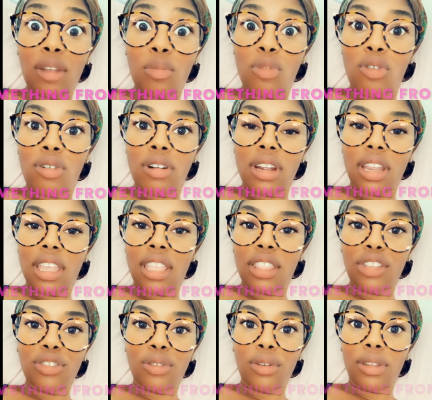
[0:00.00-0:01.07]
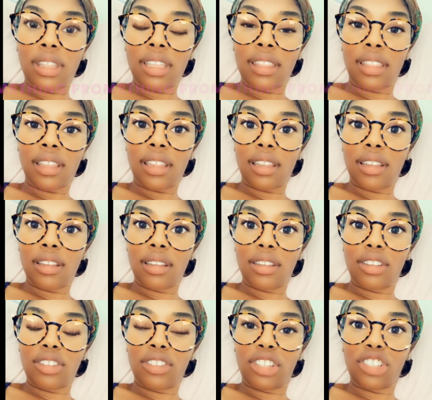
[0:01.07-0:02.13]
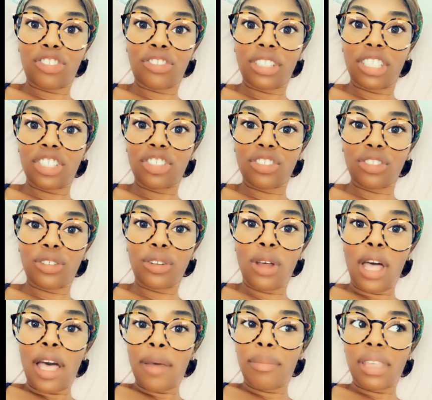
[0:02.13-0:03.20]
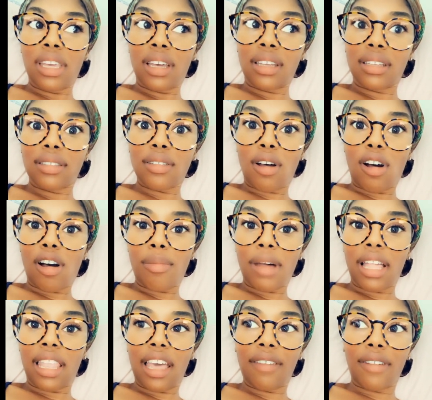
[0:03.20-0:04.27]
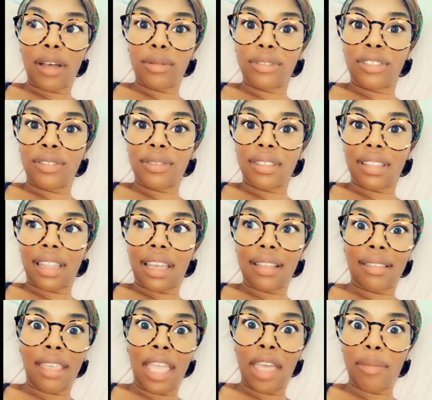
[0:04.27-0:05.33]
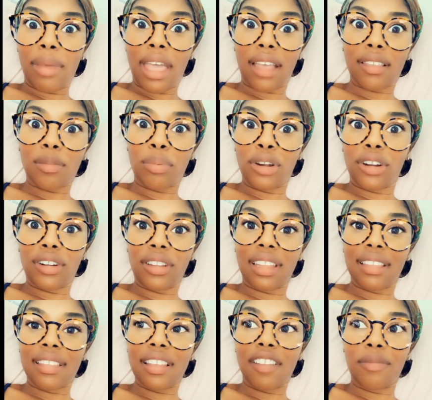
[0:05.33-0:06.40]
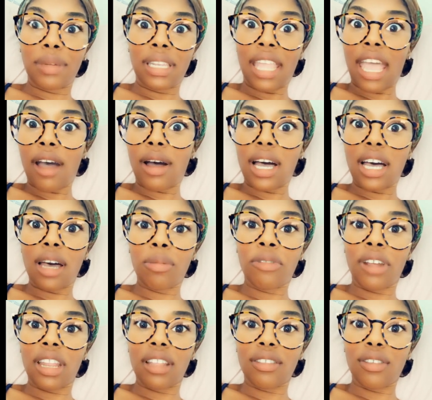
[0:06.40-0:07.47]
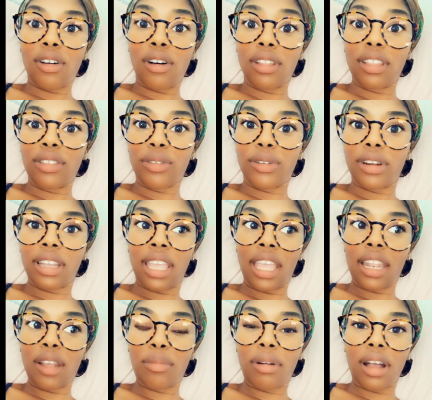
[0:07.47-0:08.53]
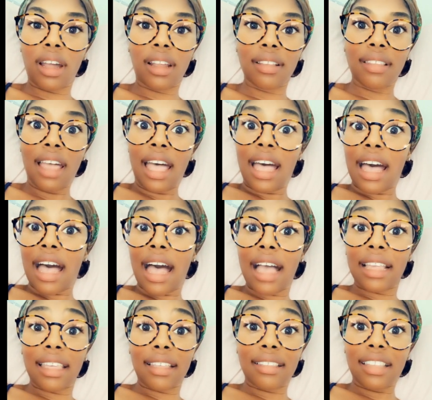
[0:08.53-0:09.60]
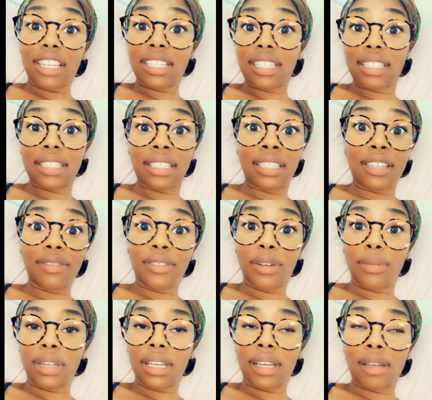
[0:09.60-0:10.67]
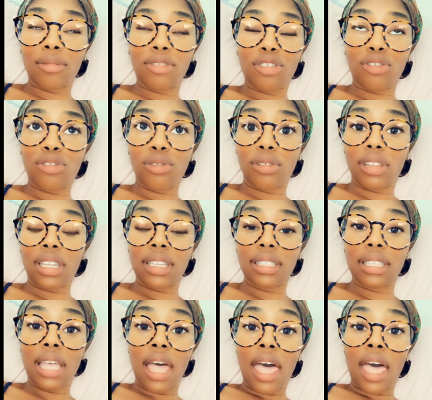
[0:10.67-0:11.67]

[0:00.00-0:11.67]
more in the toilet than the traditional, because all my life I was using like Tampax Pearl and stuff, but now I upgraded to all these organic products. I guess that shit's different when it comes to toilets.